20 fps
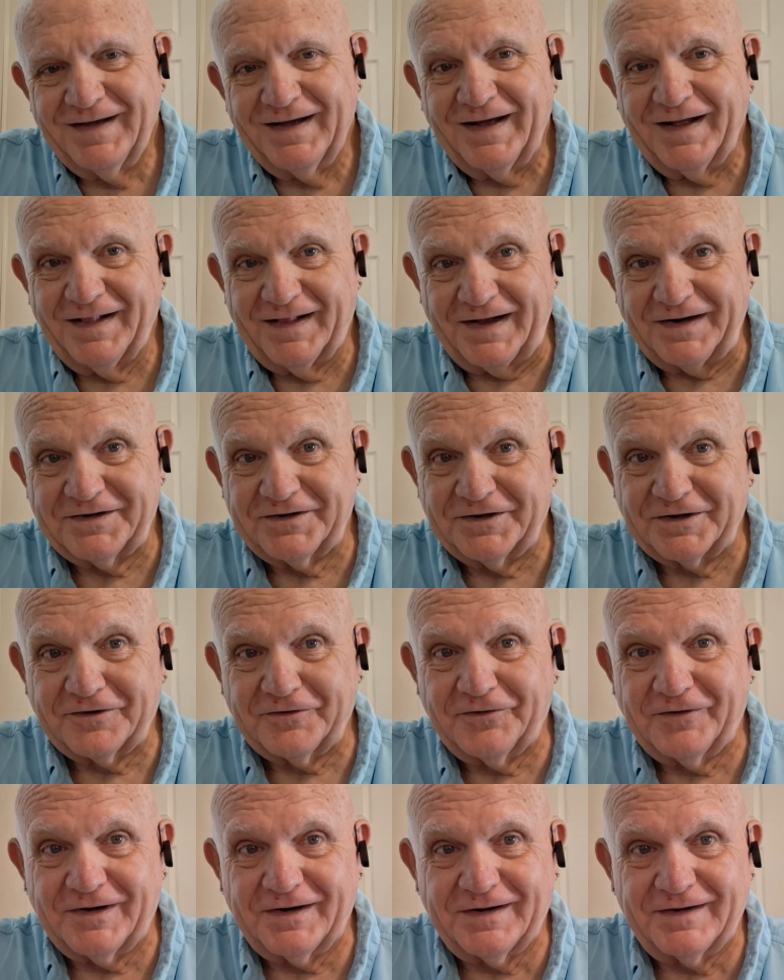That took a
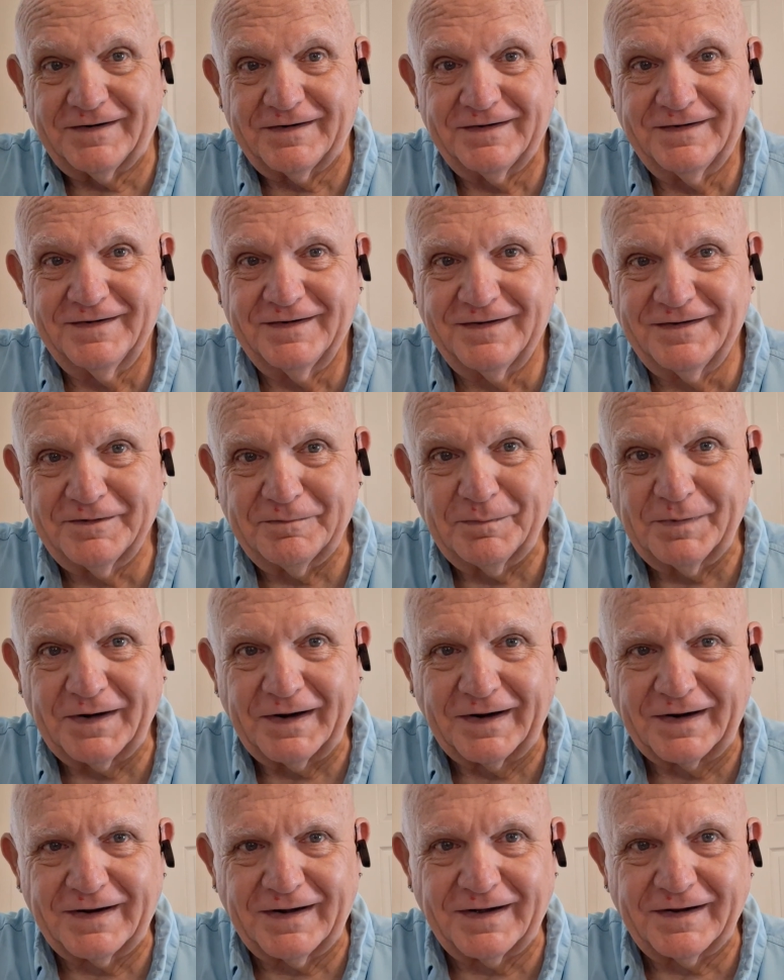while, but I
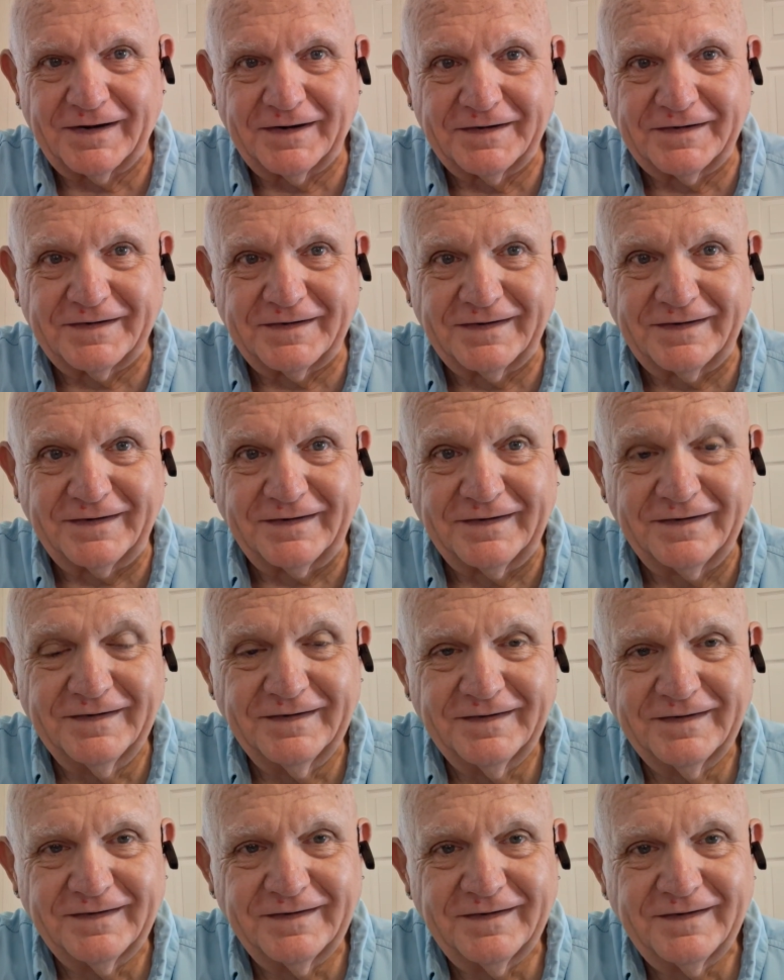got it done.
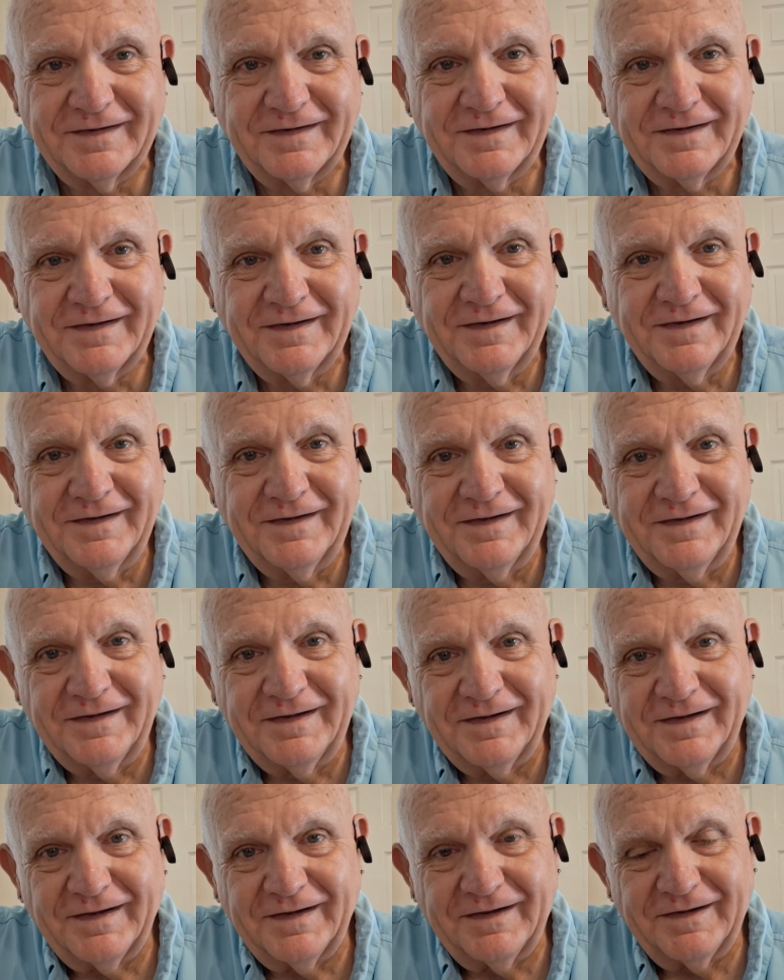
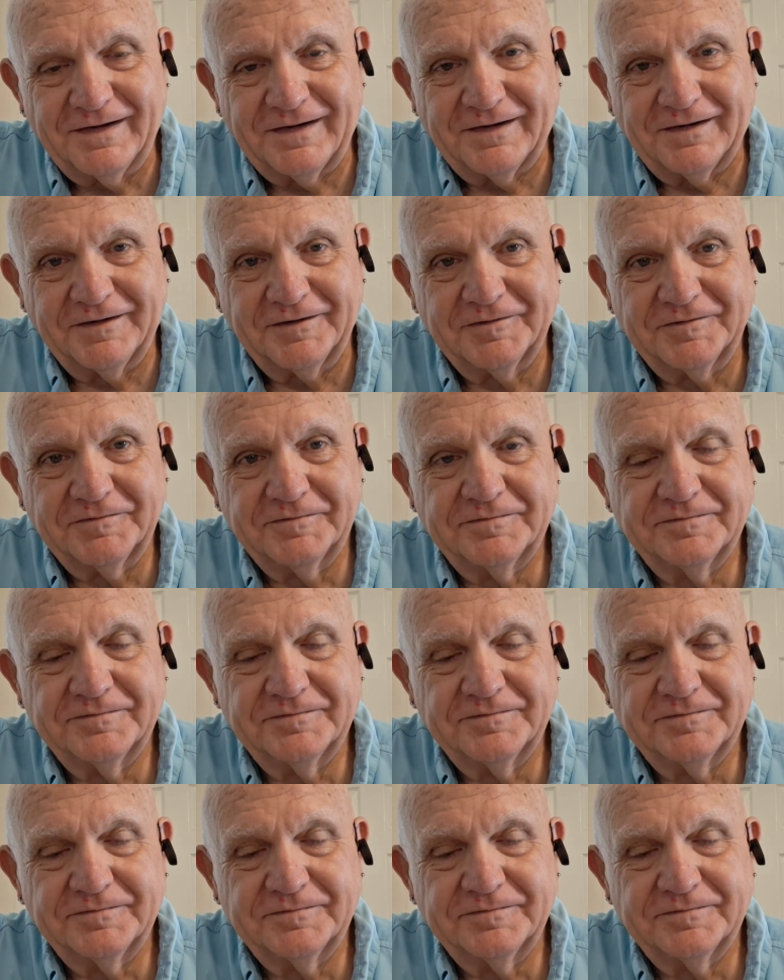Uh,